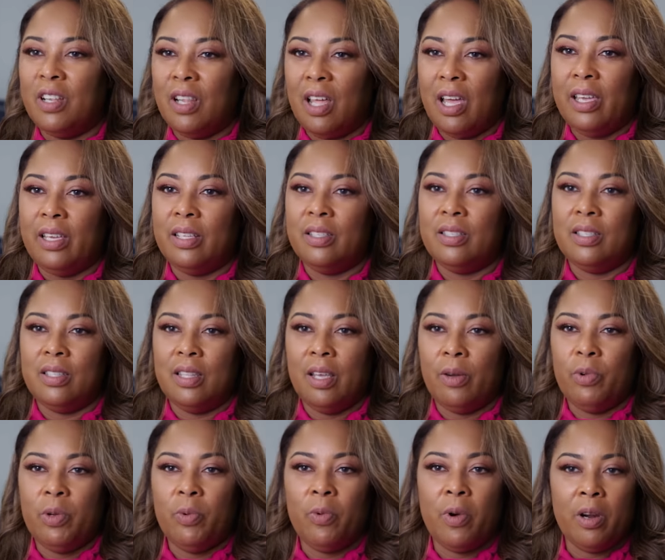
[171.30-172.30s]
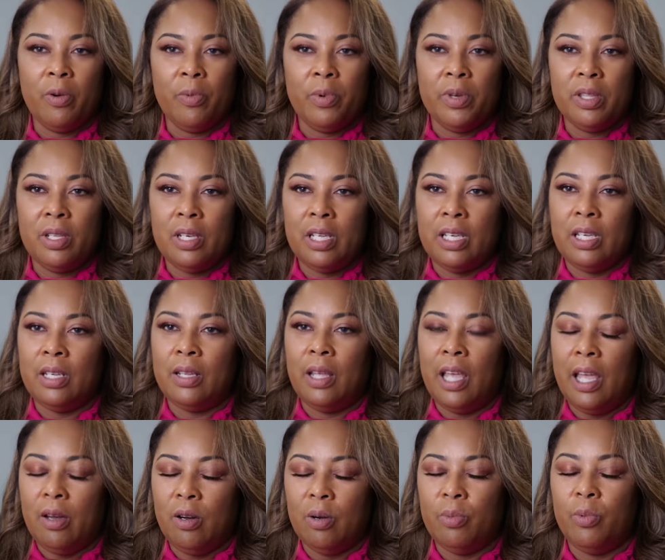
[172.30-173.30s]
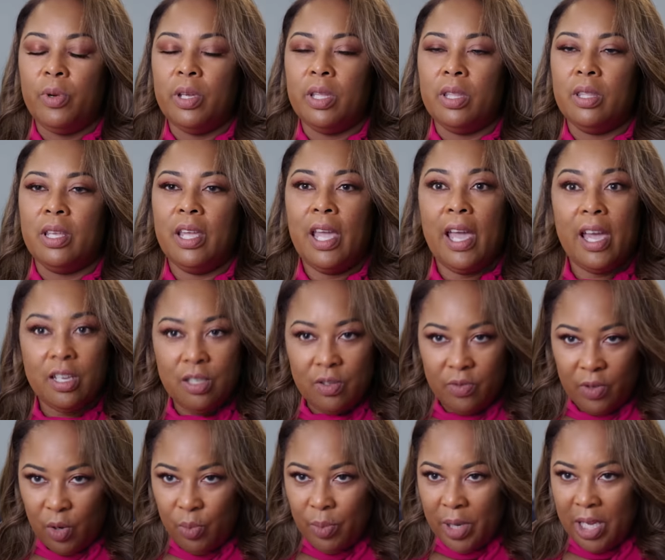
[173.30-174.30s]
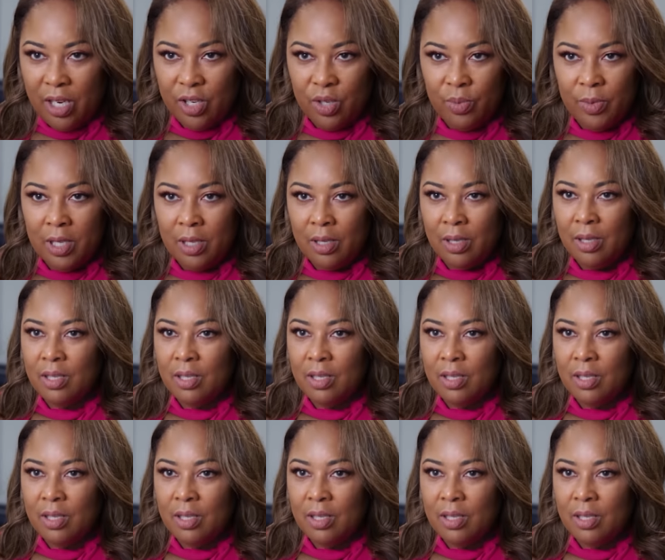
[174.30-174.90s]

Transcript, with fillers: clients that we work with need help with cash flow management,